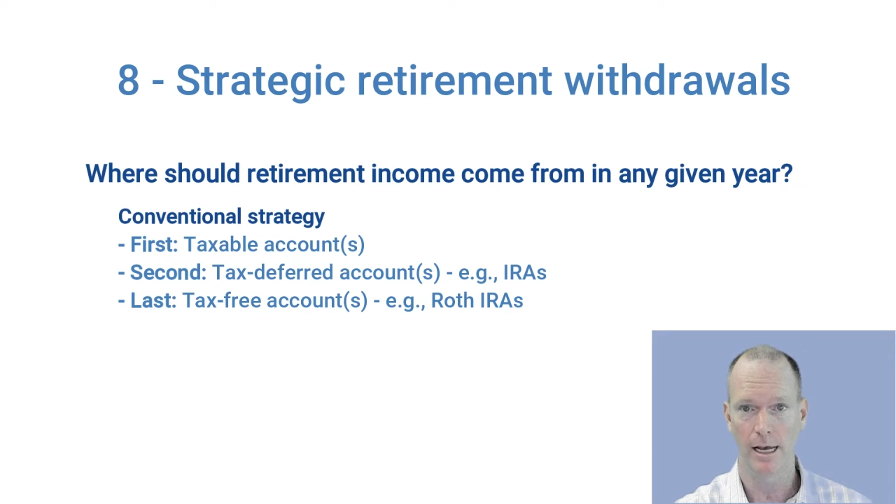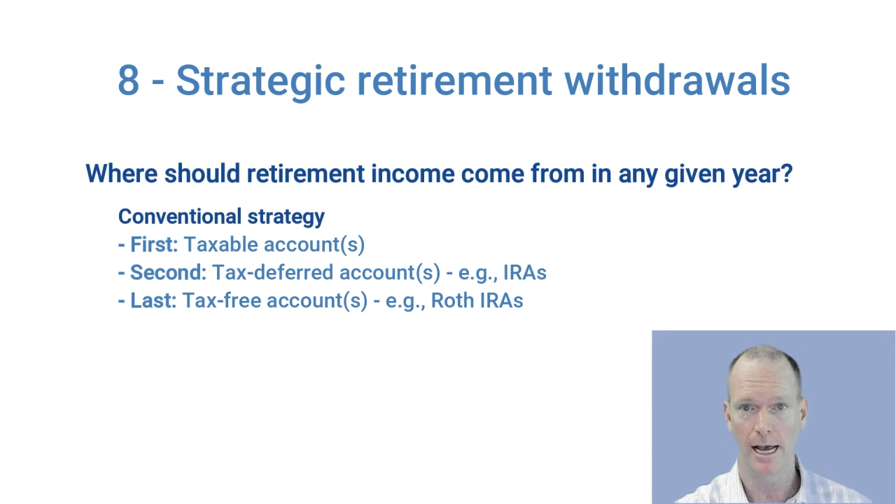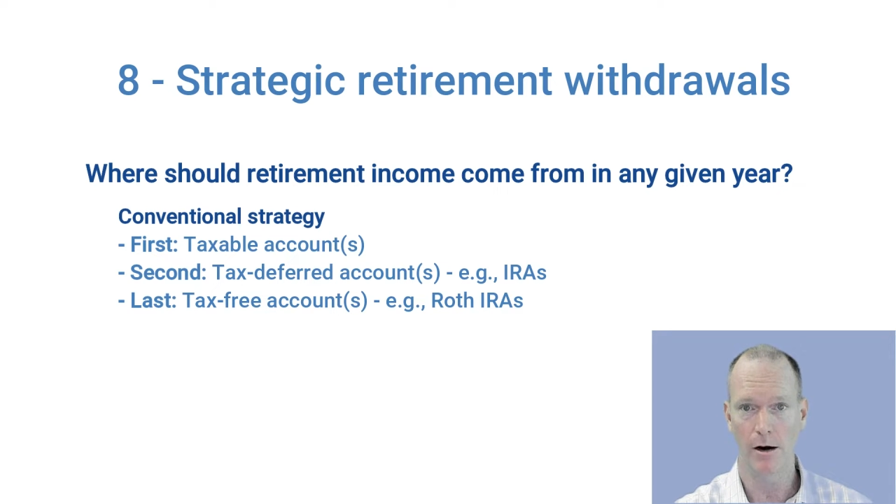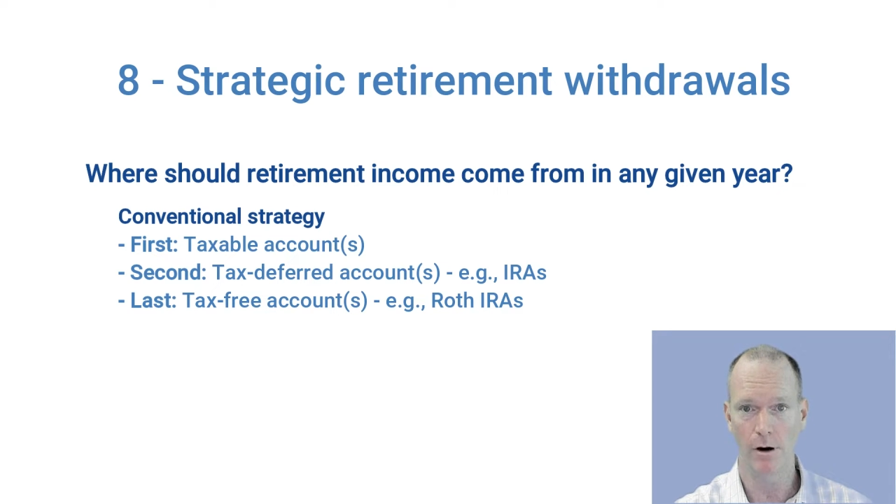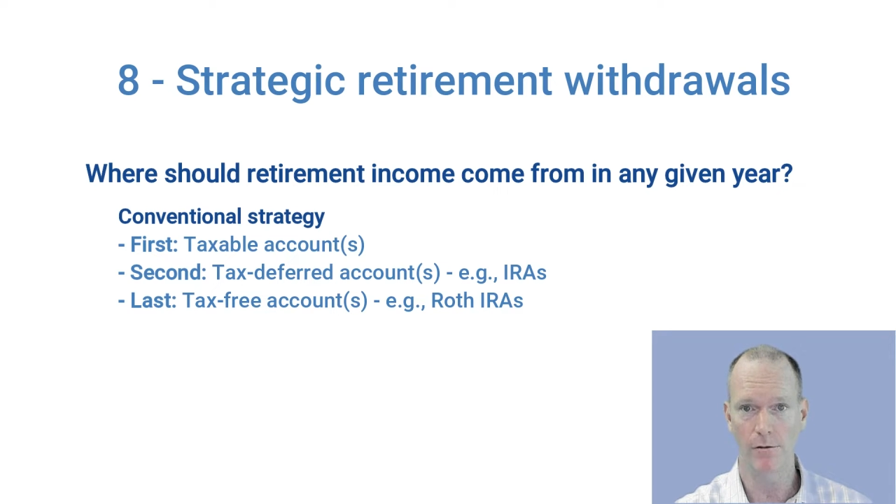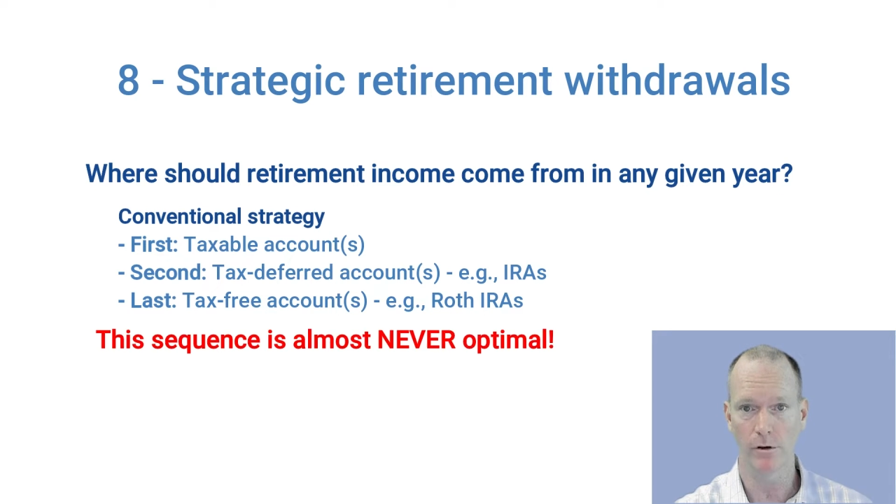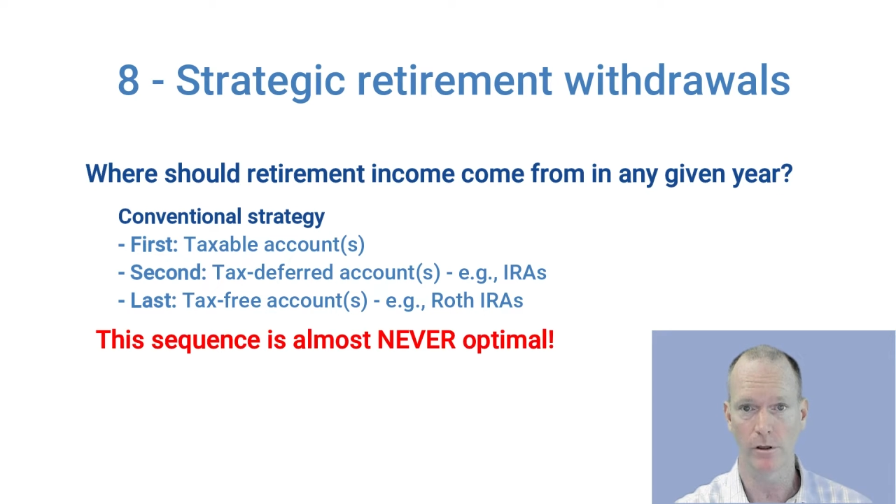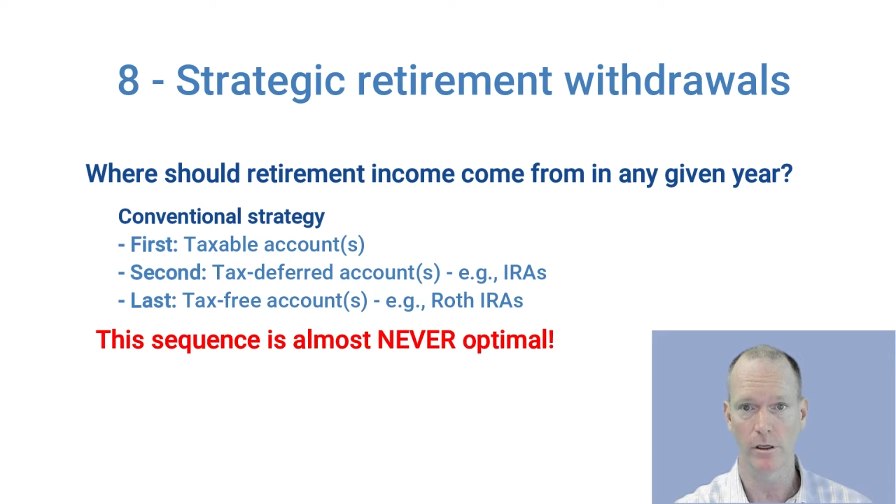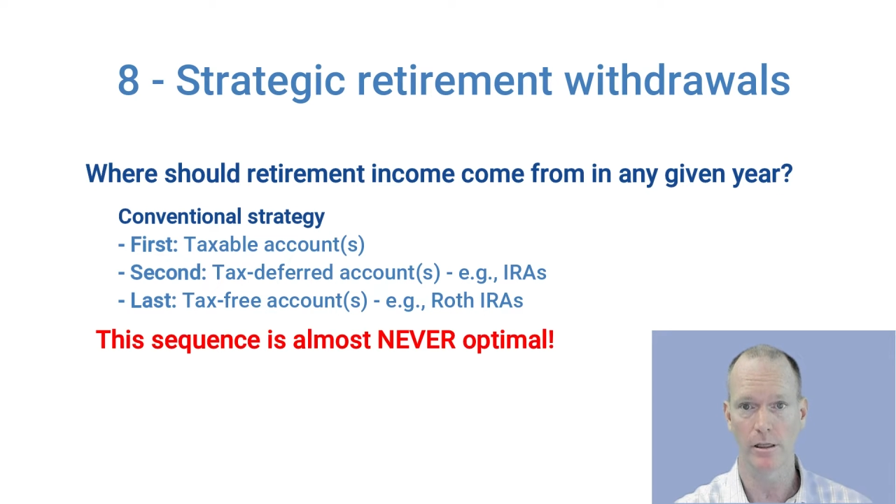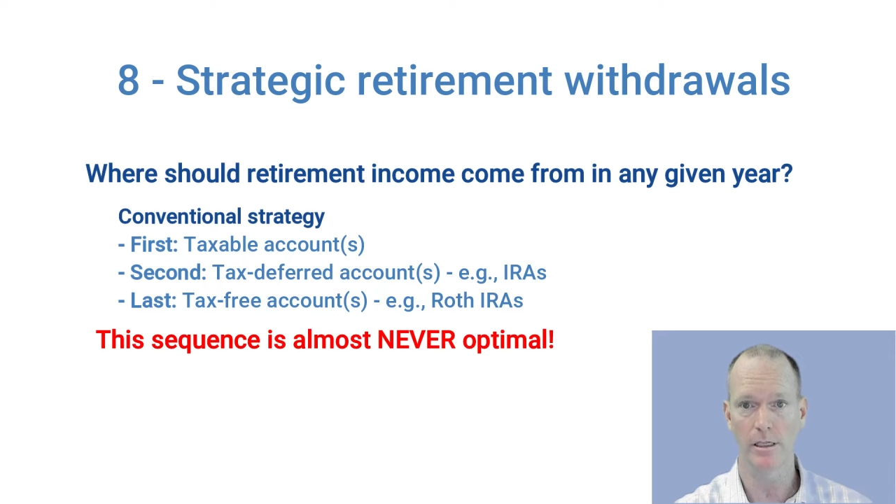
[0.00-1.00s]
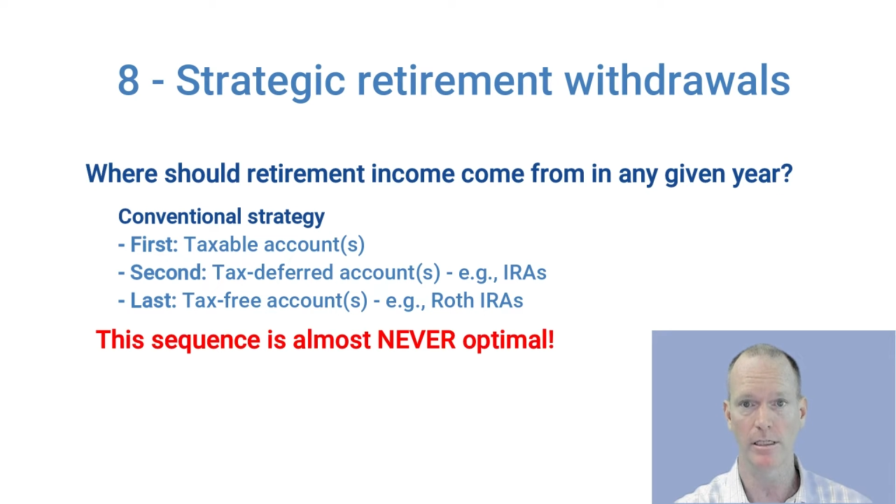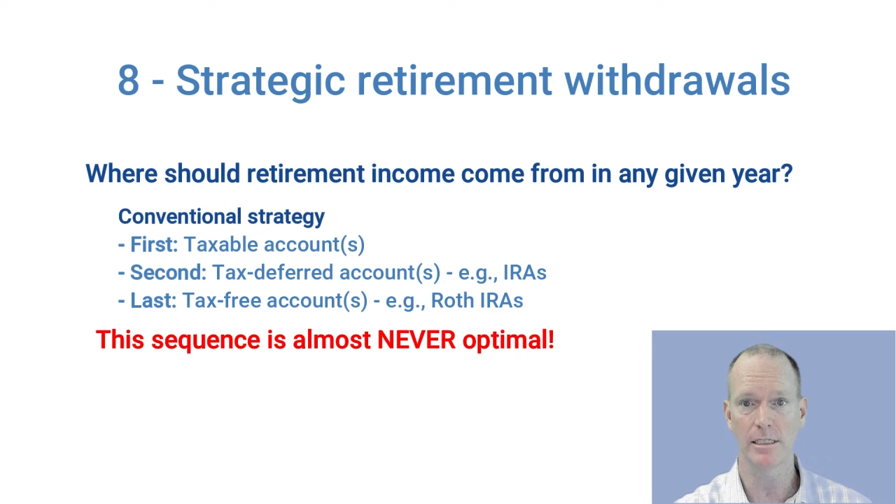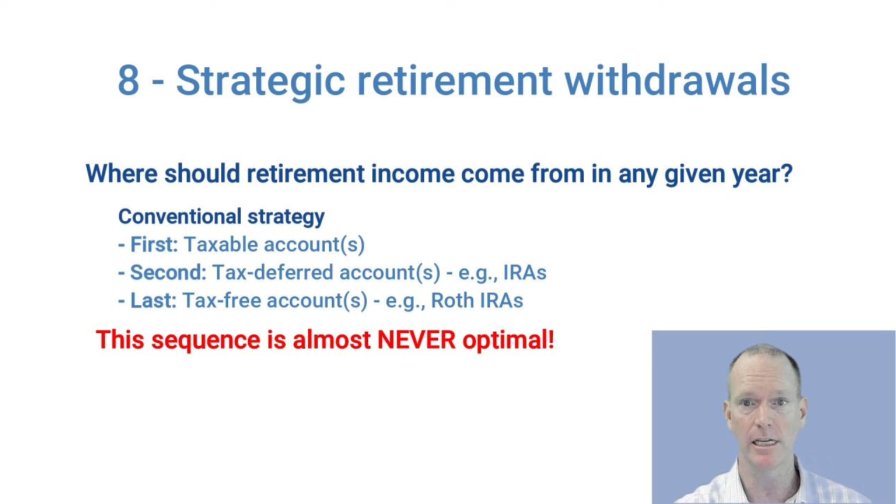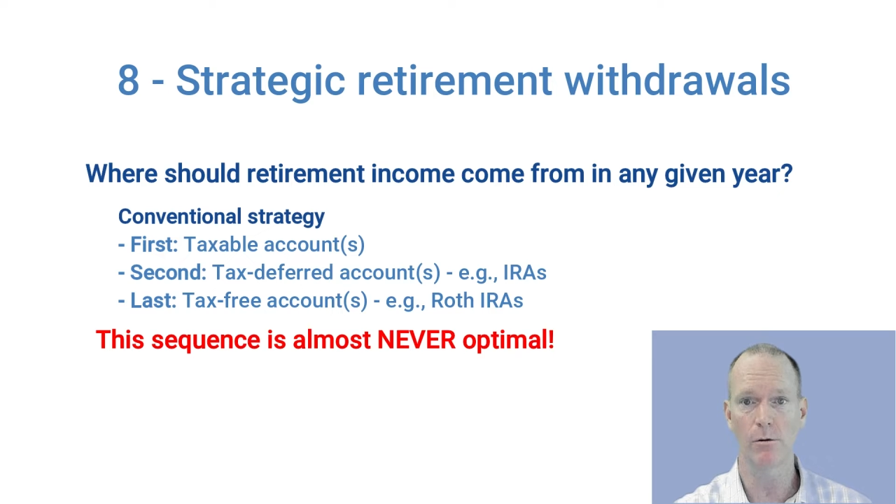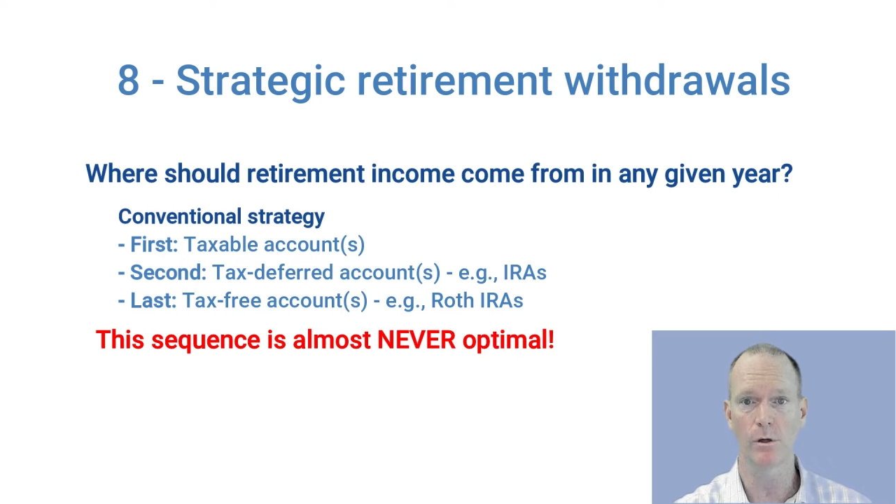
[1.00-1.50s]
However, this
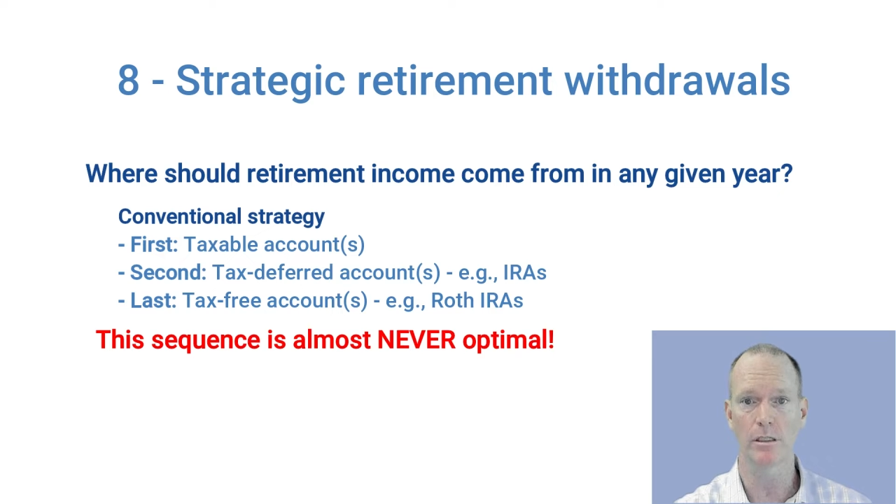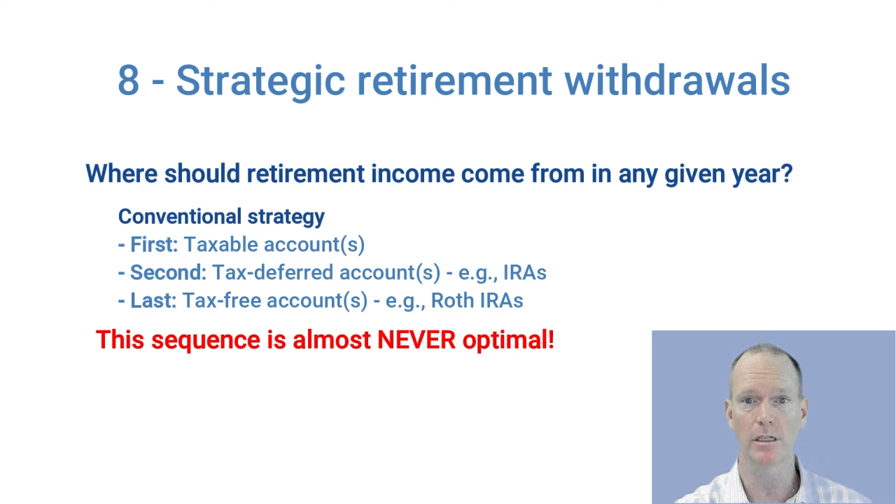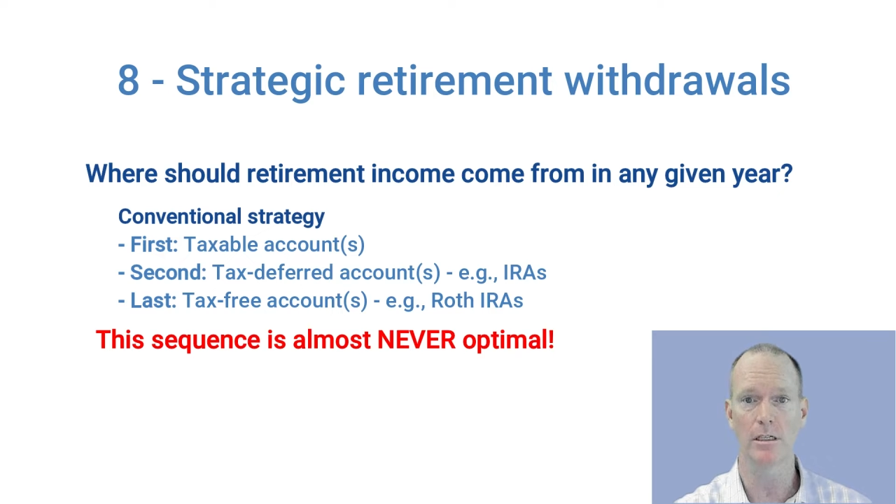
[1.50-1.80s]
sequence